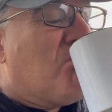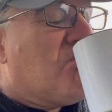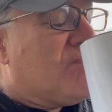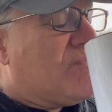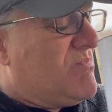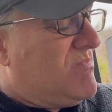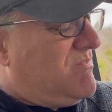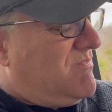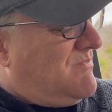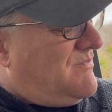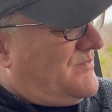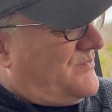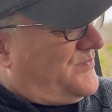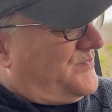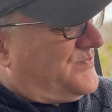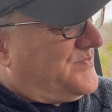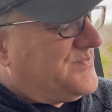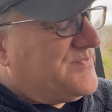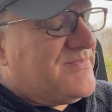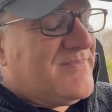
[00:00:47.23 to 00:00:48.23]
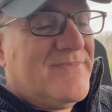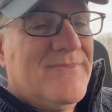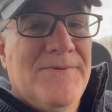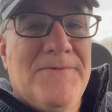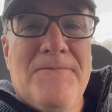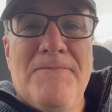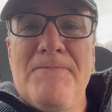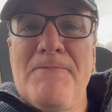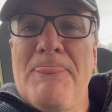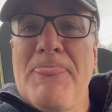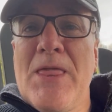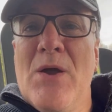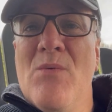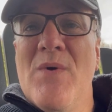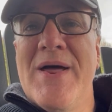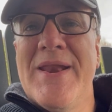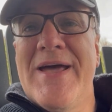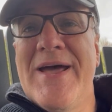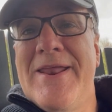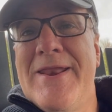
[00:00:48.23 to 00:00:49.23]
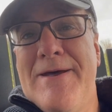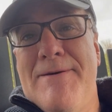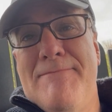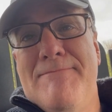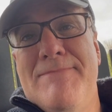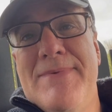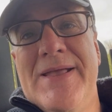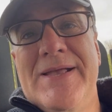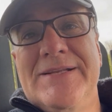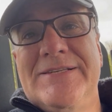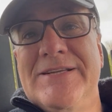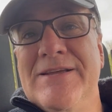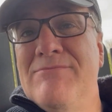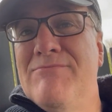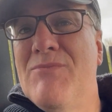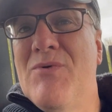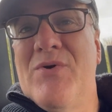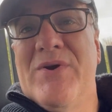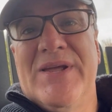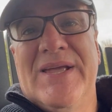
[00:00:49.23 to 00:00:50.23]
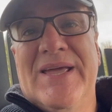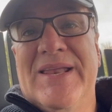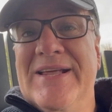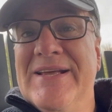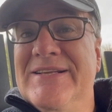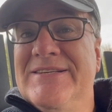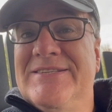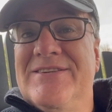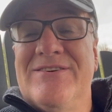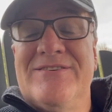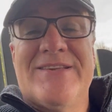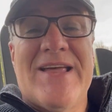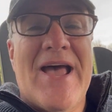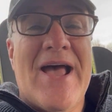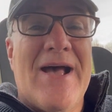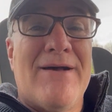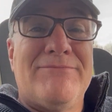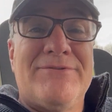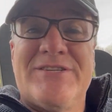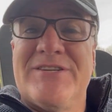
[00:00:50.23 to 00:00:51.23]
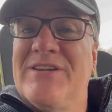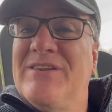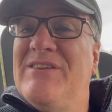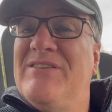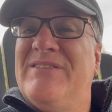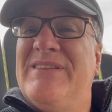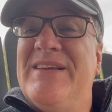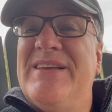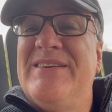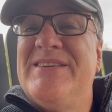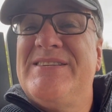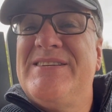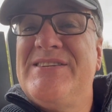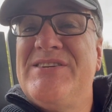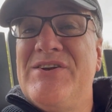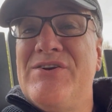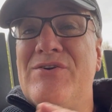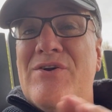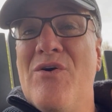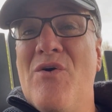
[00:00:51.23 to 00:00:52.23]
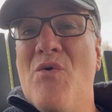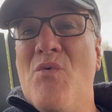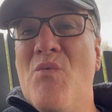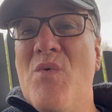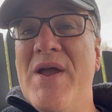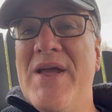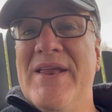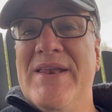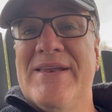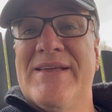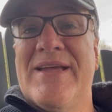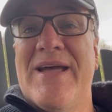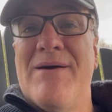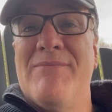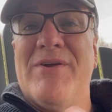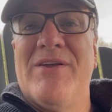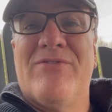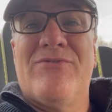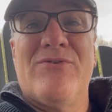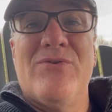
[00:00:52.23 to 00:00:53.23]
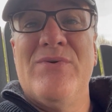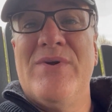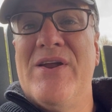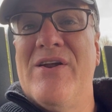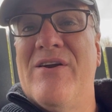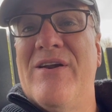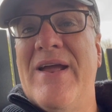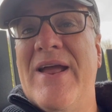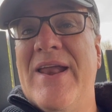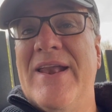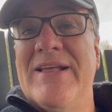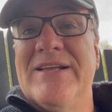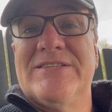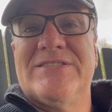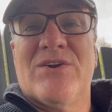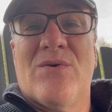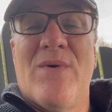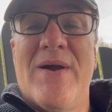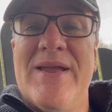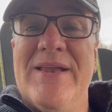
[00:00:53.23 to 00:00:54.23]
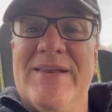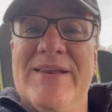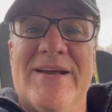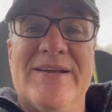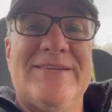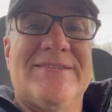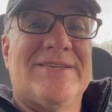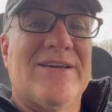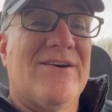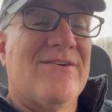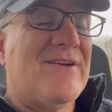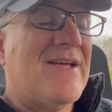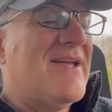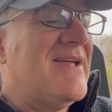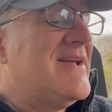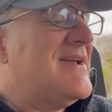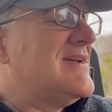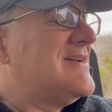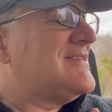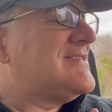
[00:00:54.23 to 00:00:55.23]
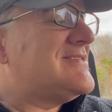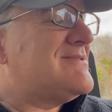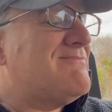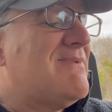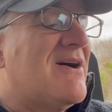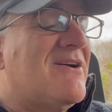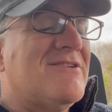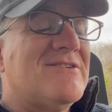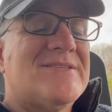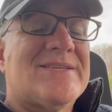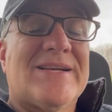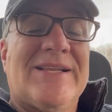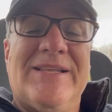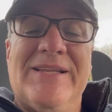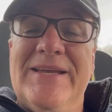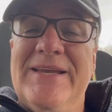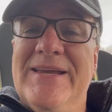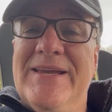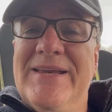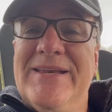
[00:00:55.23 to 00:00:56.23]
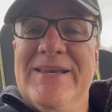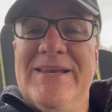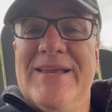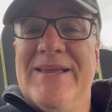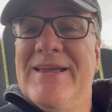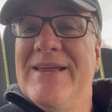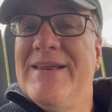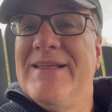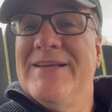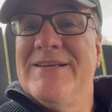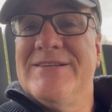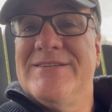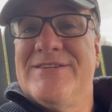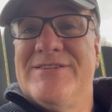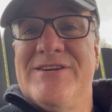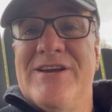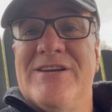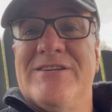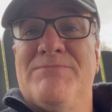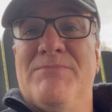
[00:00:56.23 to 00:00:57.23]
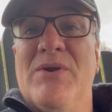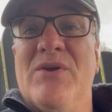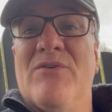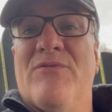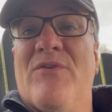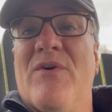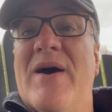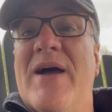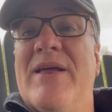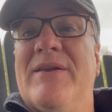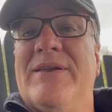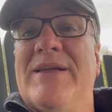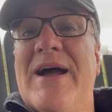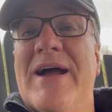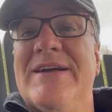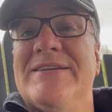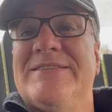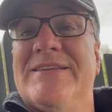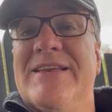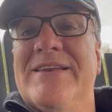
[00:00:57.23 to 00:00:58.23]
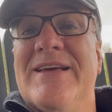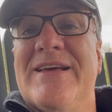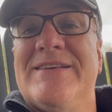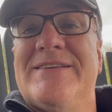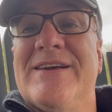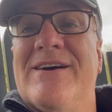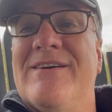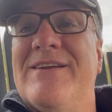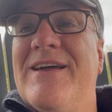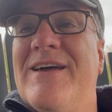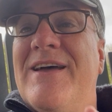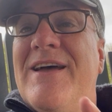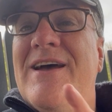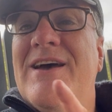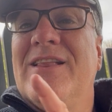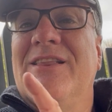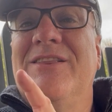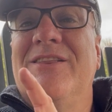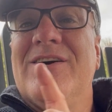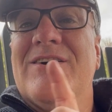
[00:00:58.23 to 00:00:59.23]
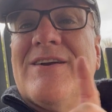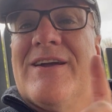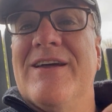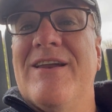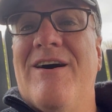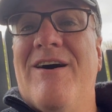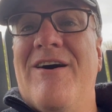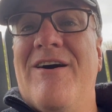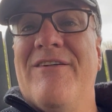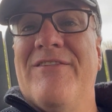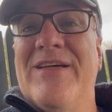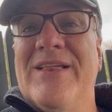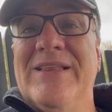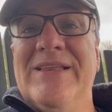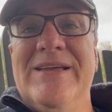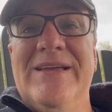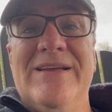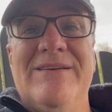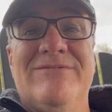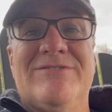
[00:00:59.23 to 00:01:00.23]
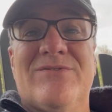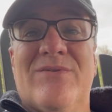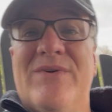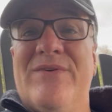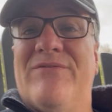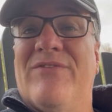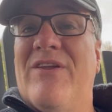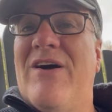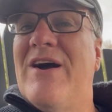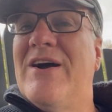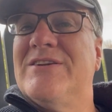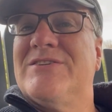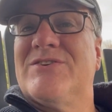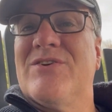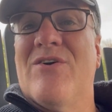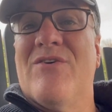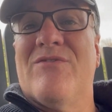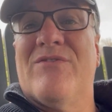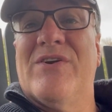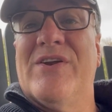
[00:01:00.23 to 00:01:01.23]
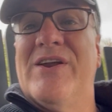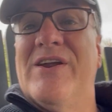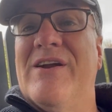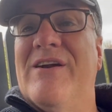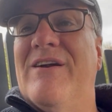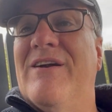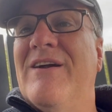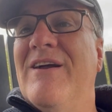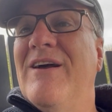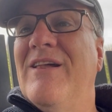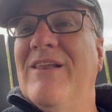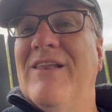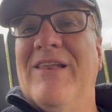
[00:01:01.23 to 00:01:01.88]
What an amazing morning it is. There's absolutely zero wind coming through here, and it's quite nice out. Smells clean. It is just beautiful. And guys, didn't I tell you? Look at all the leaves we've lost over here.